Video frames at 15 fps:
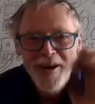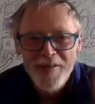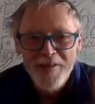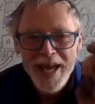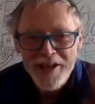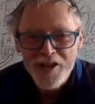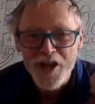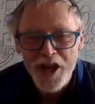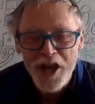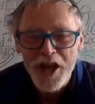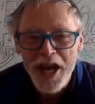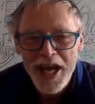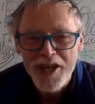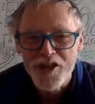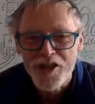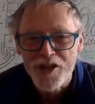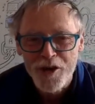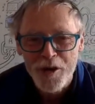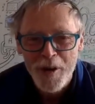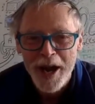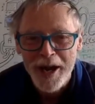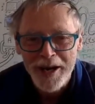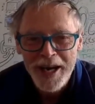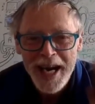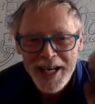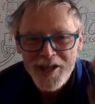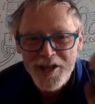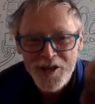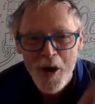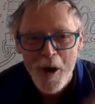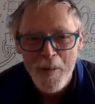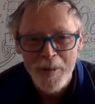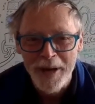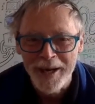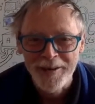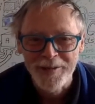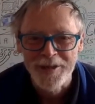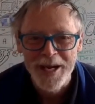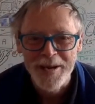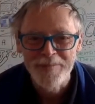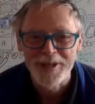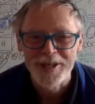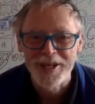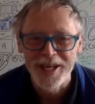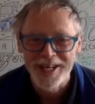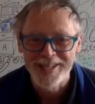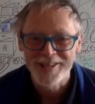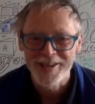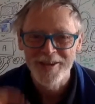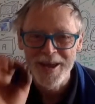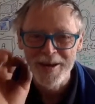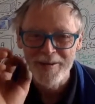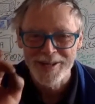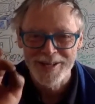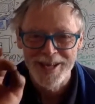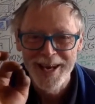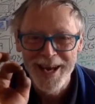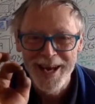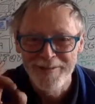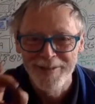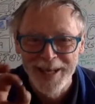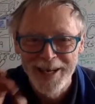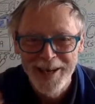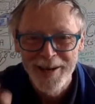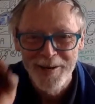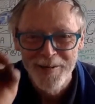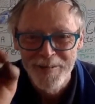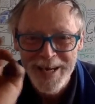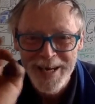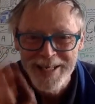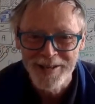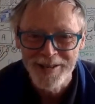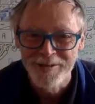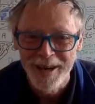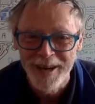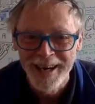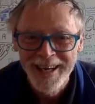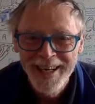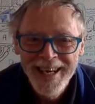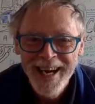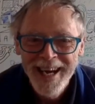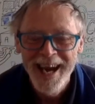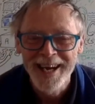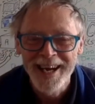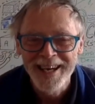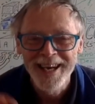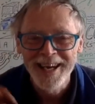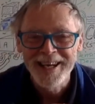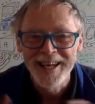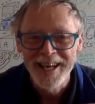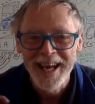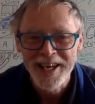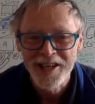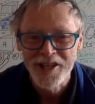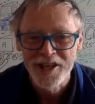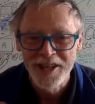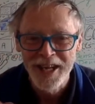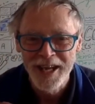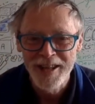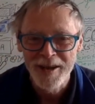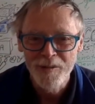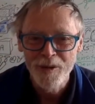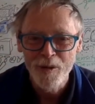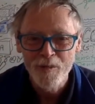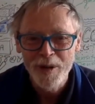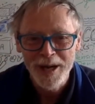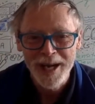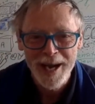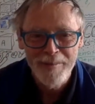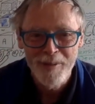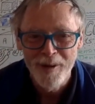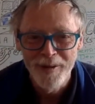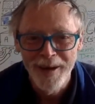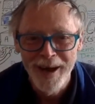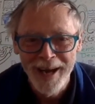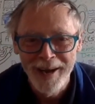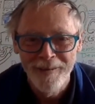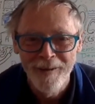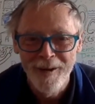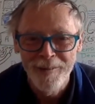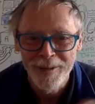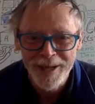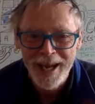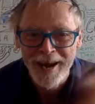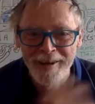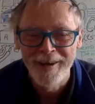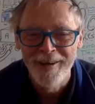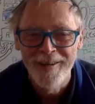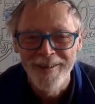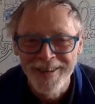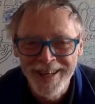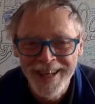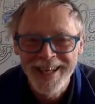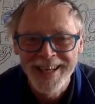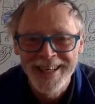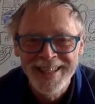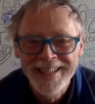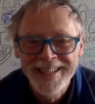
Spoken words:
That's a connection to our next topic, temperature. So that was a lovely little piece of a connection there that we'll pick up on later on. But carry on, yeah.